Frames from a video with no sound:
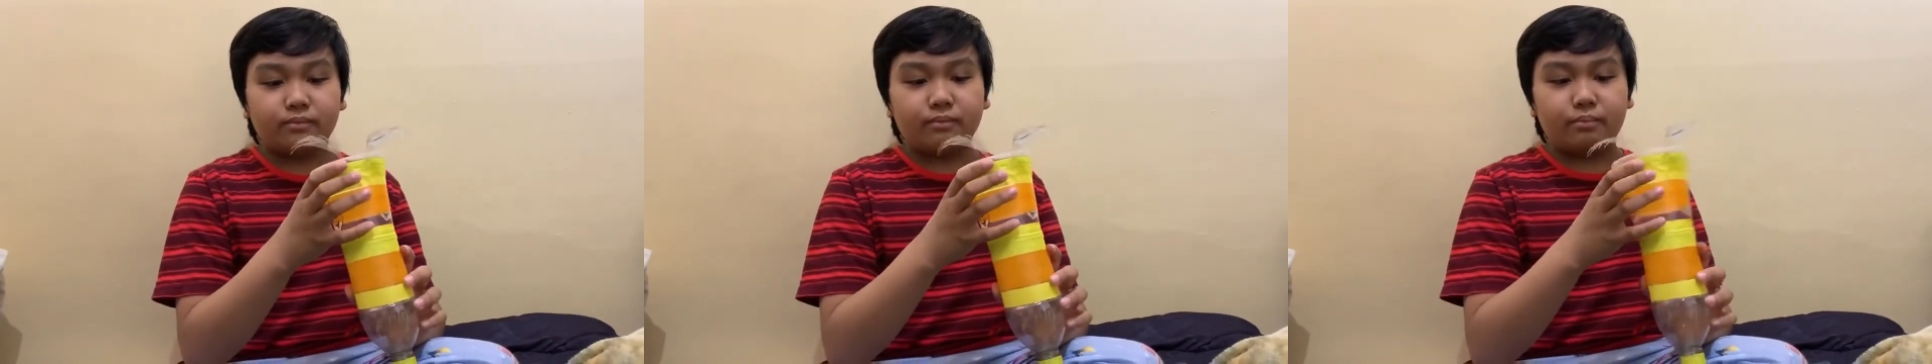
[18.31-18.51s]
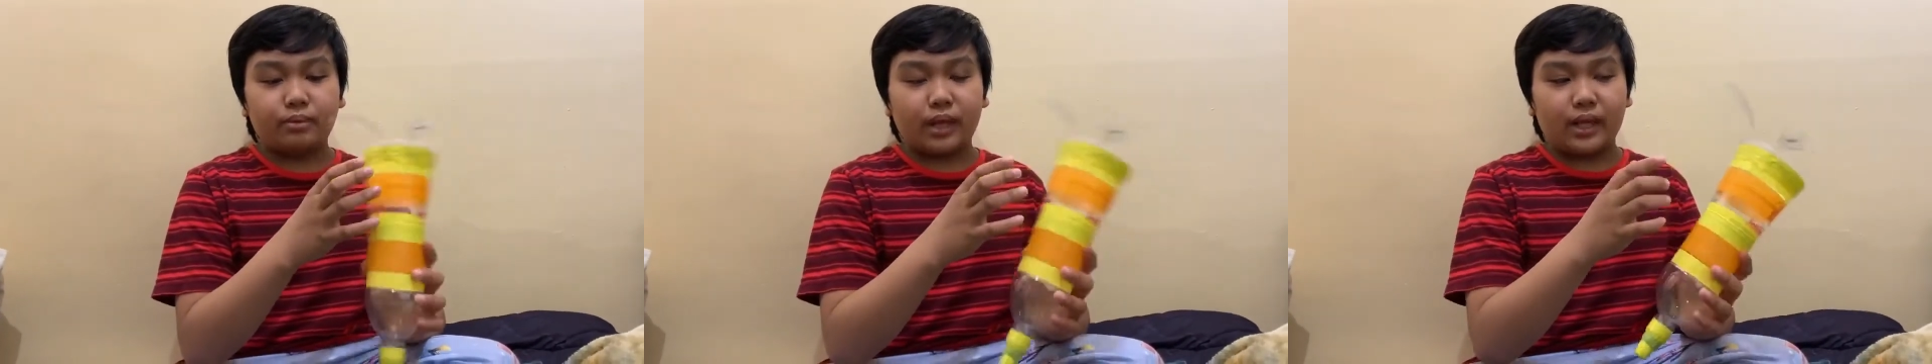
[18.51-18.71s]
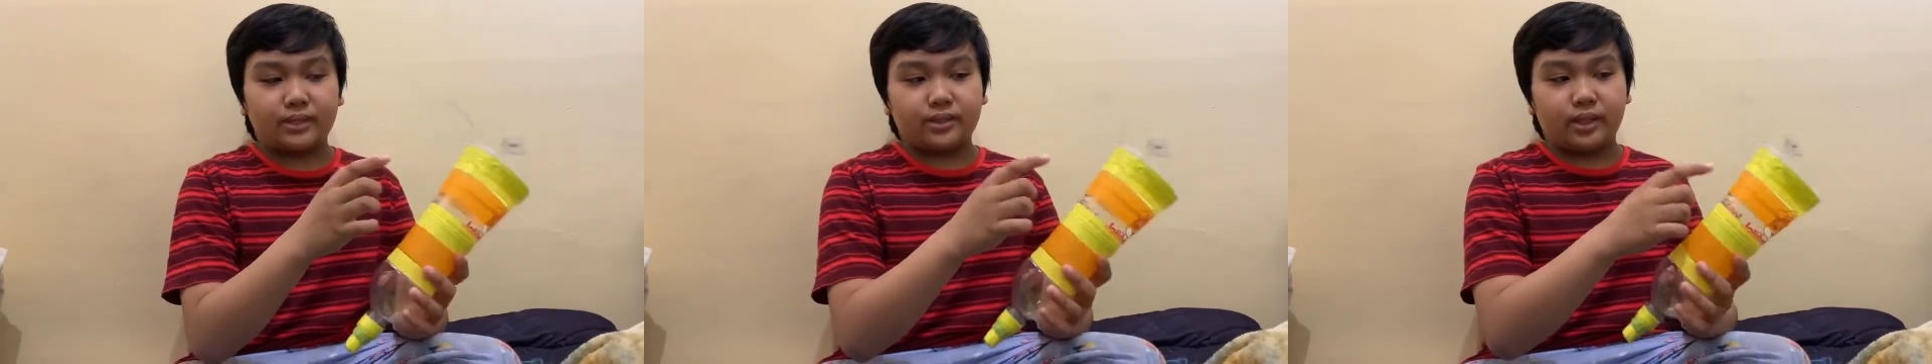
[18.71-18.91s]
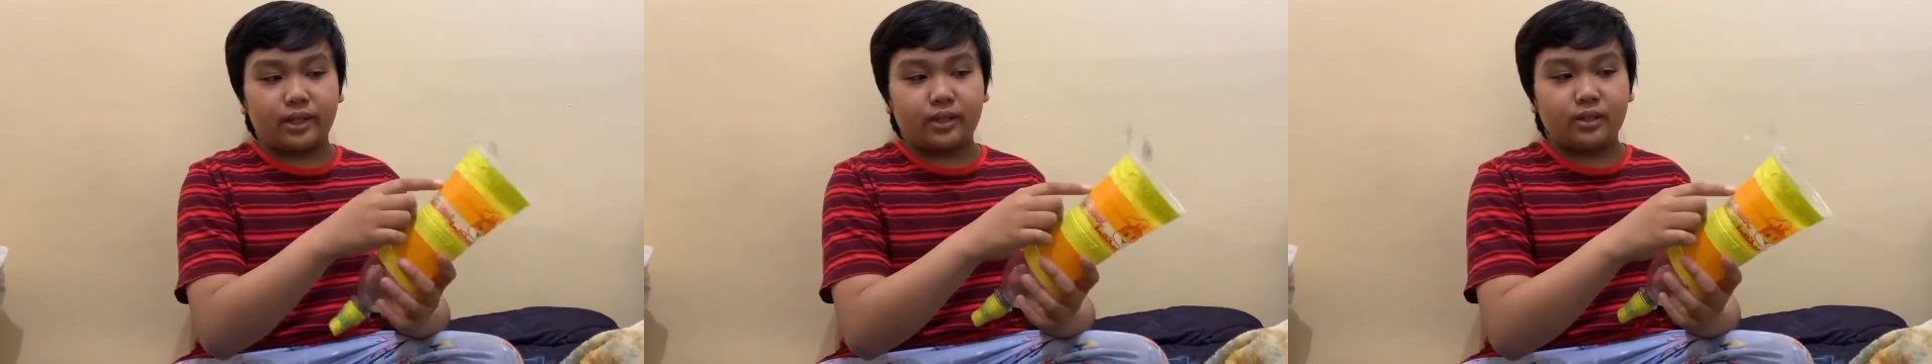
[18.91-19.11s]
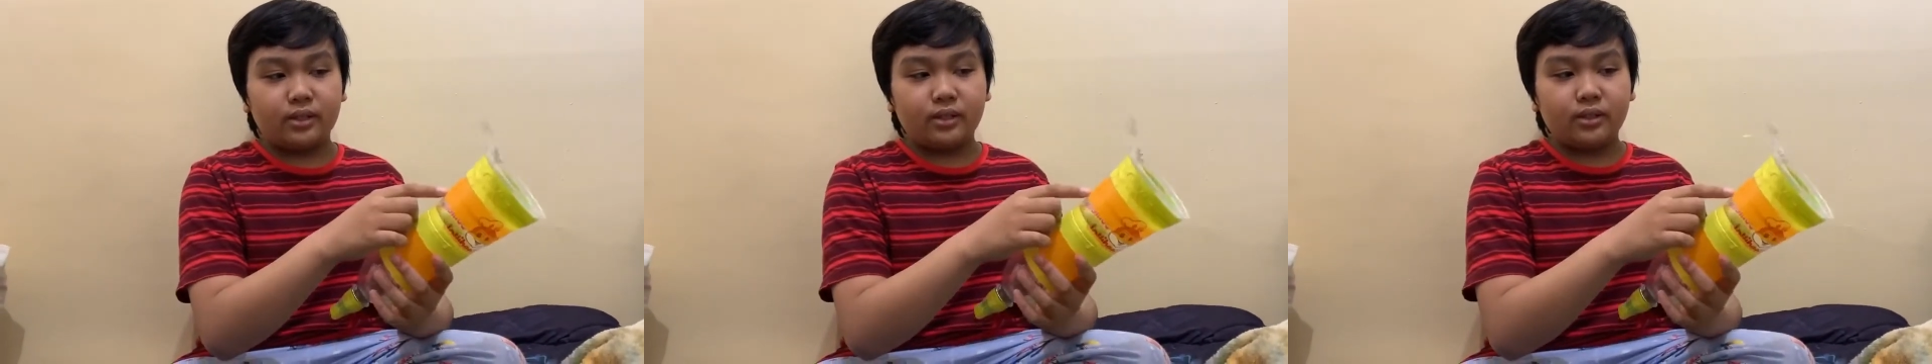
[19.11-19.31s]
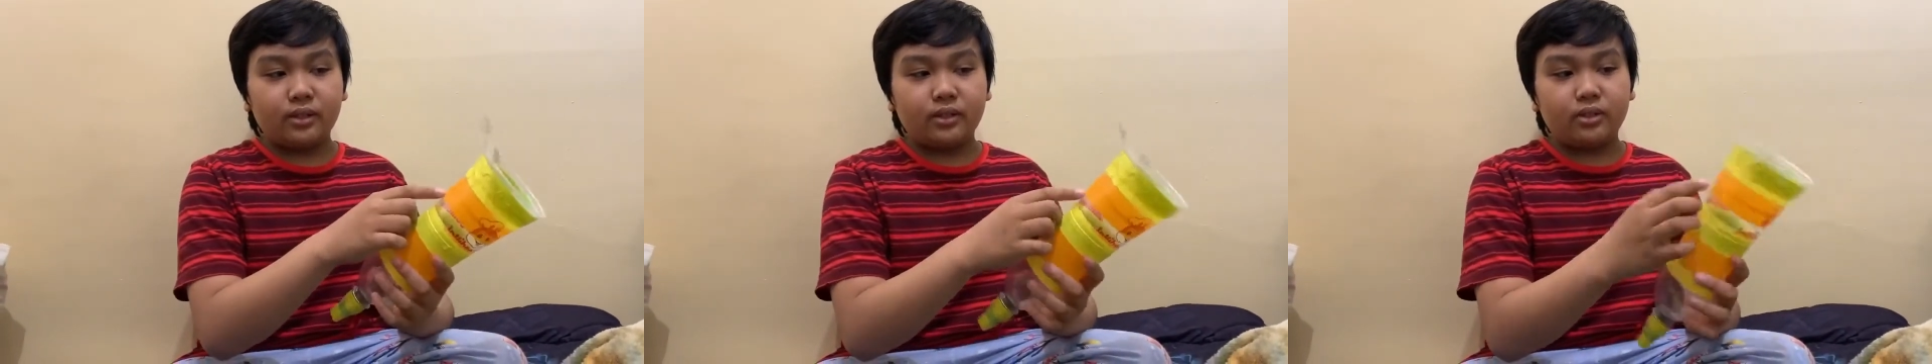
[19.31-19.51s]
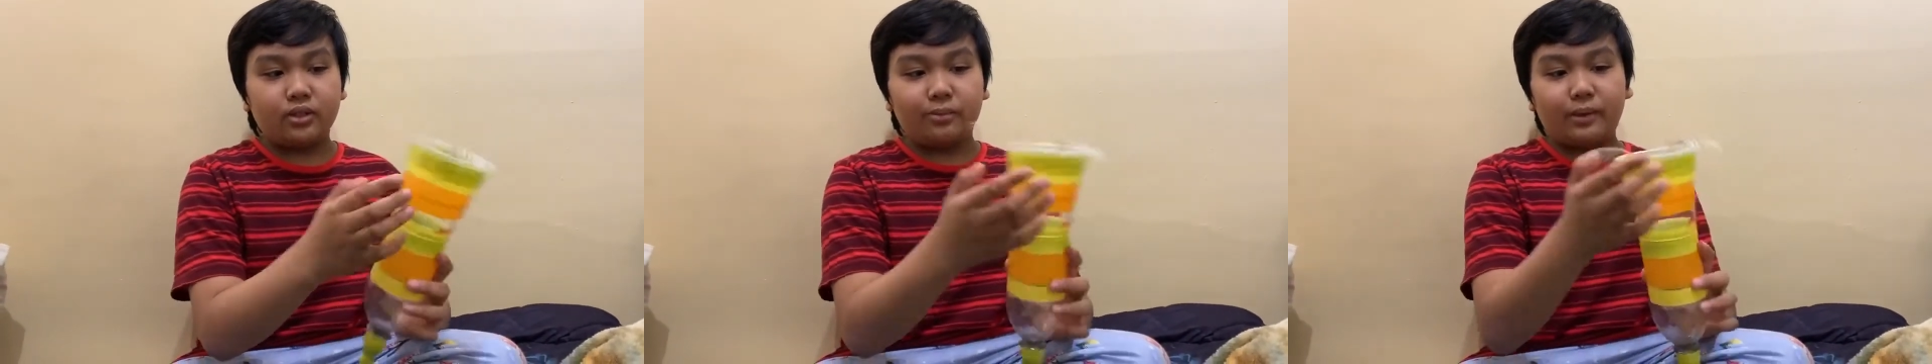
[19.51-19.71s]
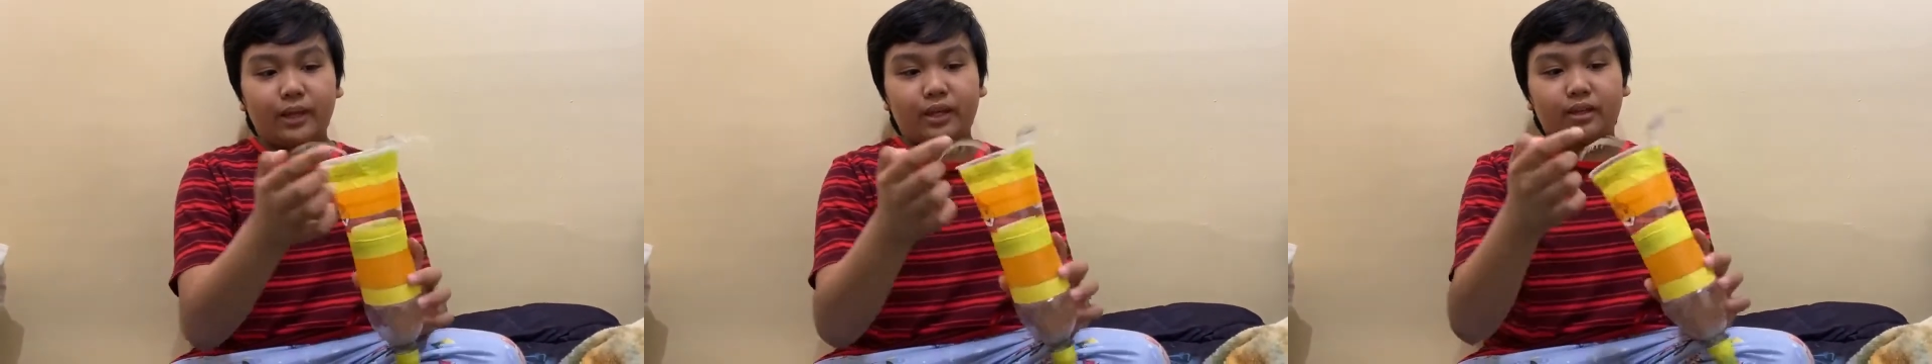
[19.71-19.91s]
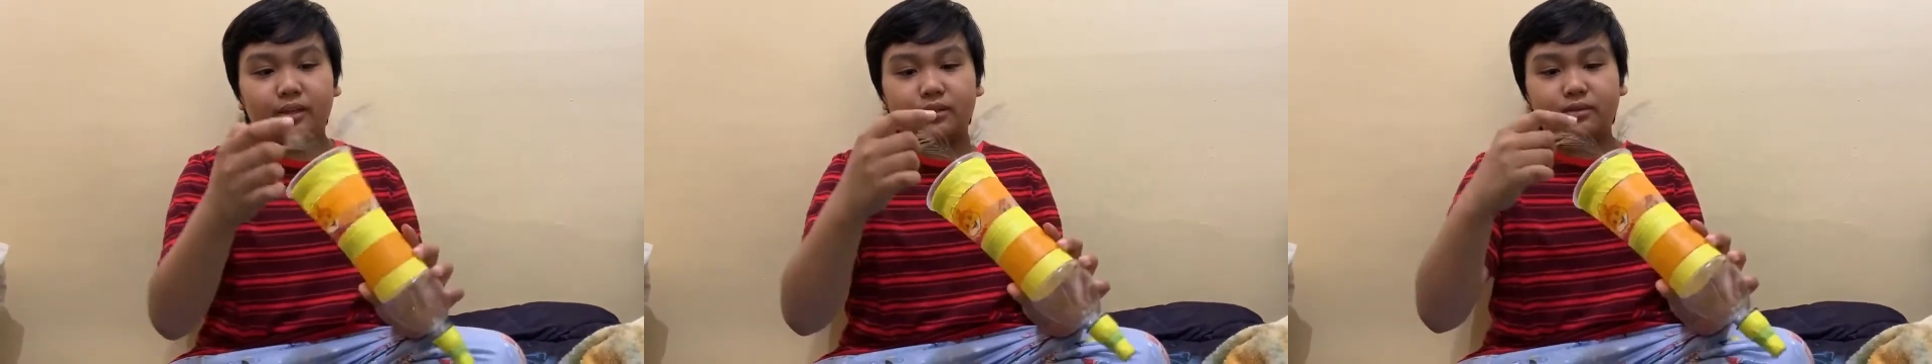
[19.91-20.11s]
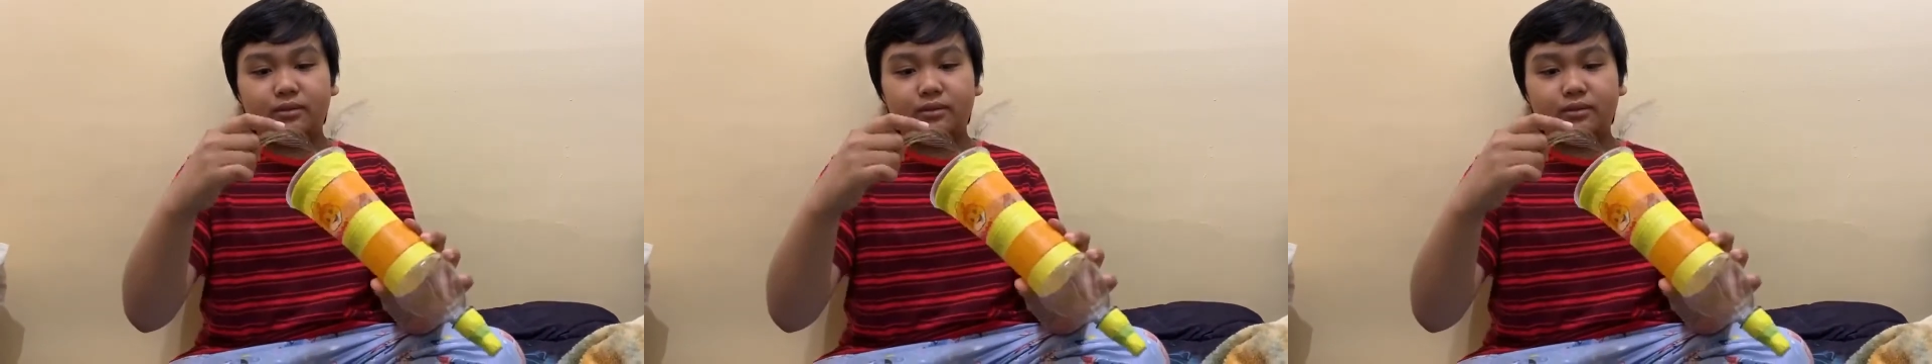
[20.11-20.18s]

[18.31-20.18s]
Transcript: plastic to make